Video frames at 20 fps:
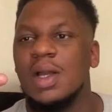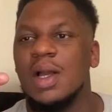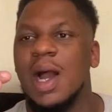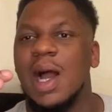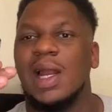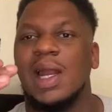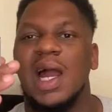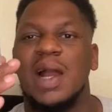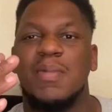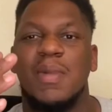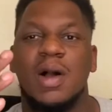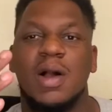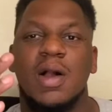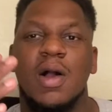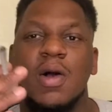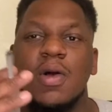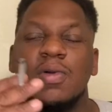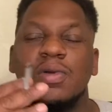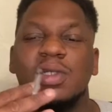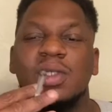I like my
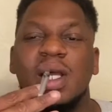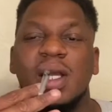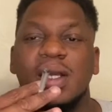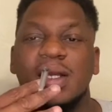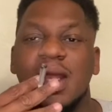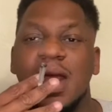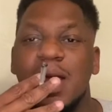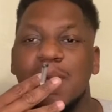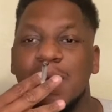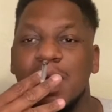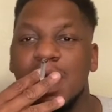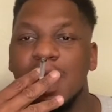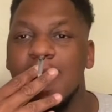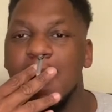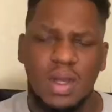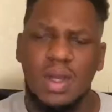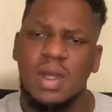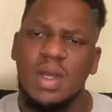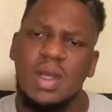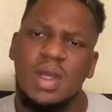cones like that, man.
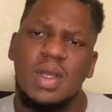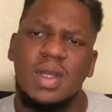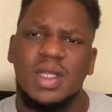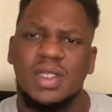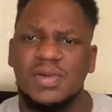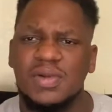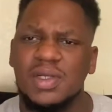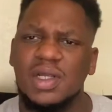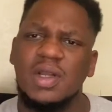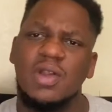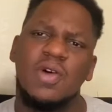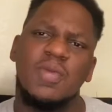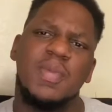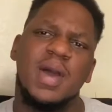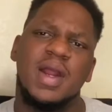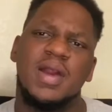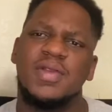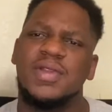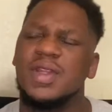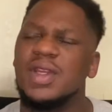This one's a little
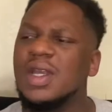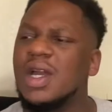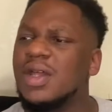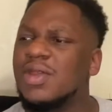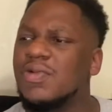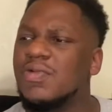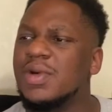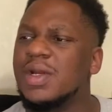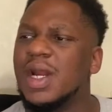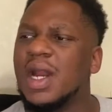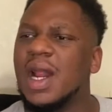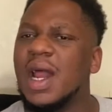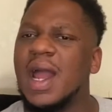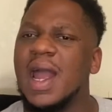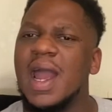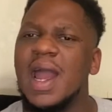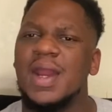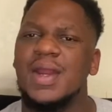better than the other one that I had.